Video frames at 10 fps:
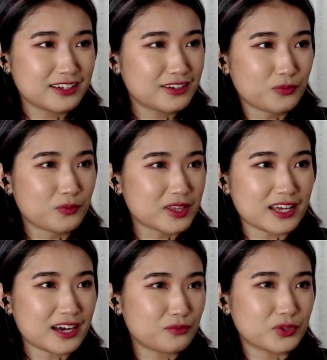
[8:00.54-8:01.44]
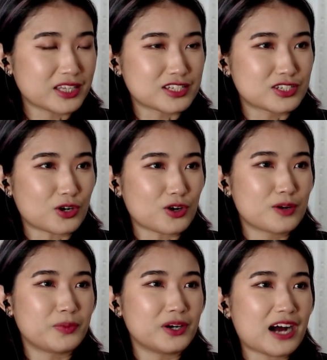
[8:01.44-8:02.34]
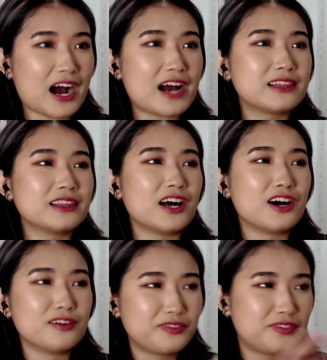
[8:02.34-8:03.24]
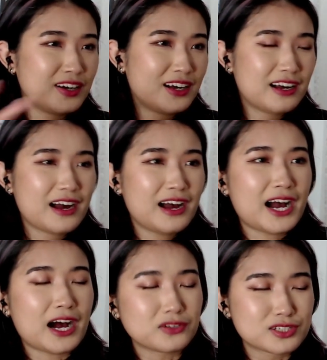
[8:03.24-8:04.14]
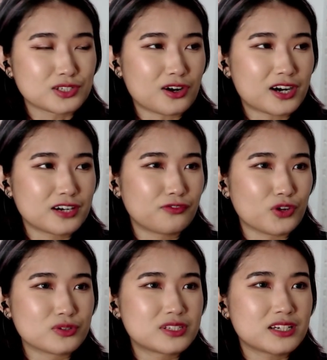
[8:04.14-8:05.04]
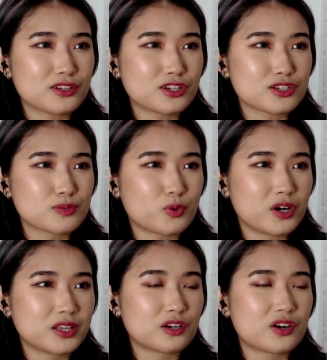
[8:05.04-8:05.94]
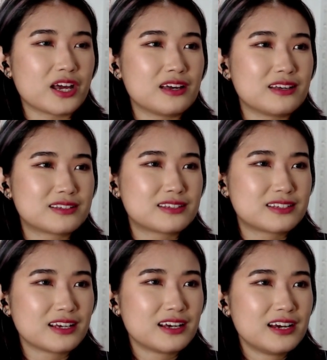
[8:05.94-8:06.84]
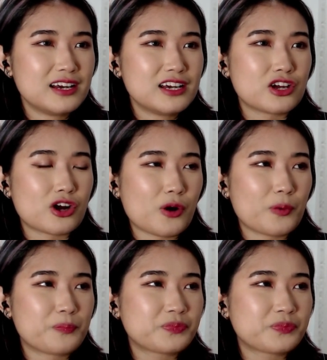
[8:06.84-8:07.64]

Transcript: with that start. But I love how the song kind of flows together at this point. There is, you know,